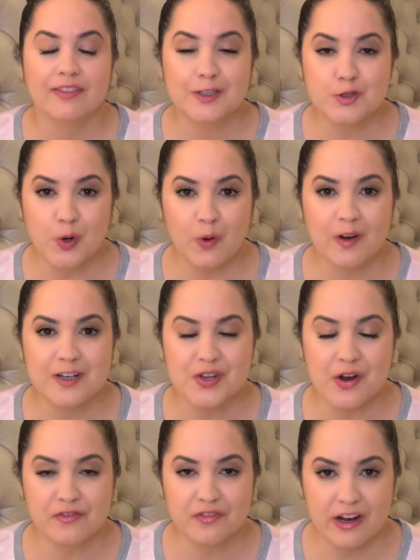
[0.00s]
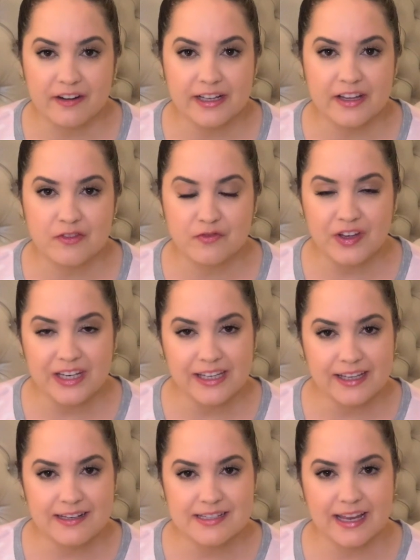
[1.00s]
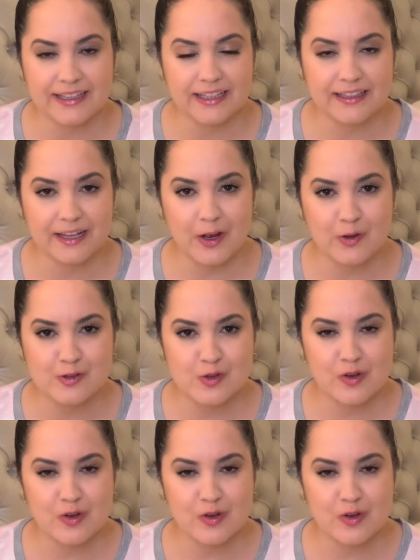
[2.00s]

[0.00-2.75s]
drawers are very convenient, and then they also